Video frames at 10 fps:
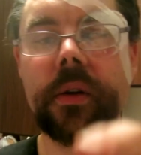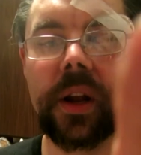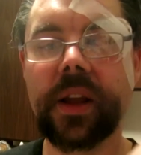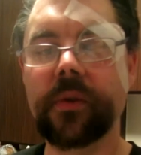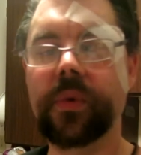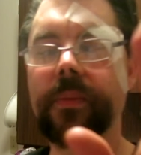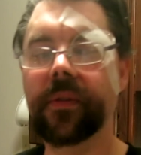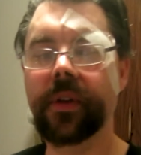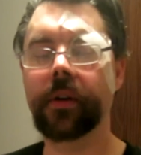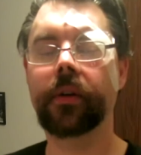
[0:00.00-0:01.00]
You're not getting the ribbit
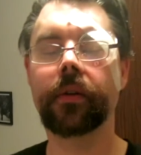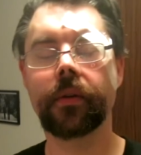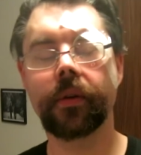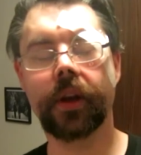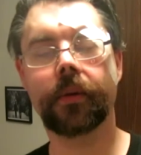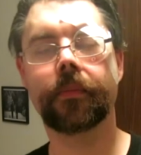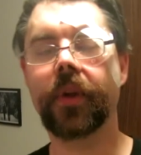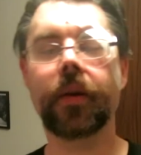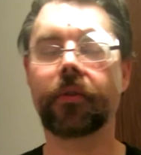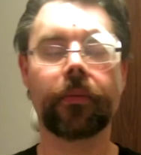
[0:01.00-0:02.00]
of the thing.
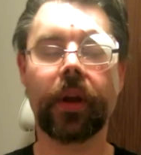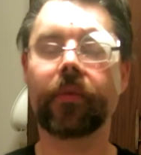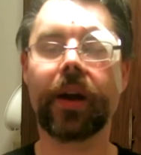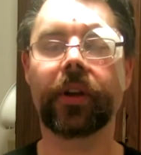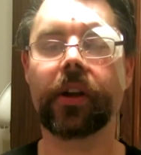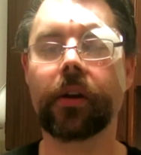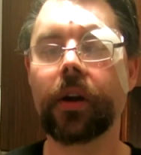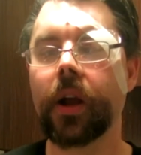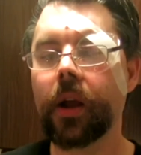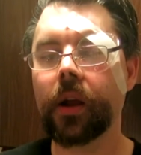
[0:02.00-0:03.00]
Anyways, I'm rambling here.
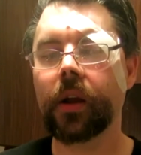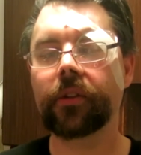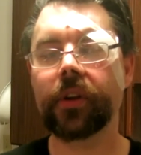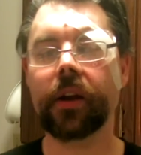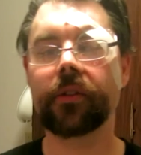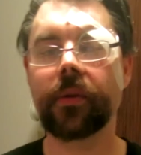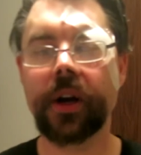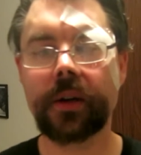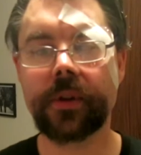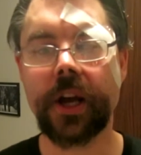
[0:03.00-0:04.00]
So yeah, so we
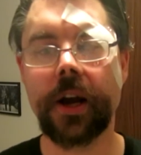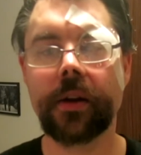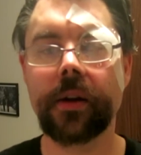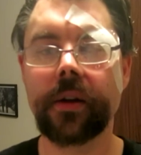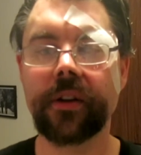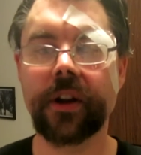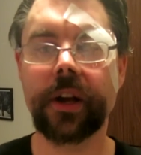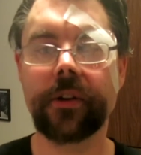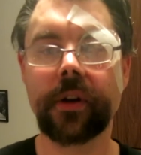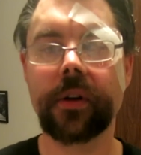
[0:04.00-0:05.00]
talked about that
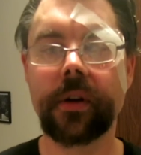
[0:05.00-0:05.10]
tonight.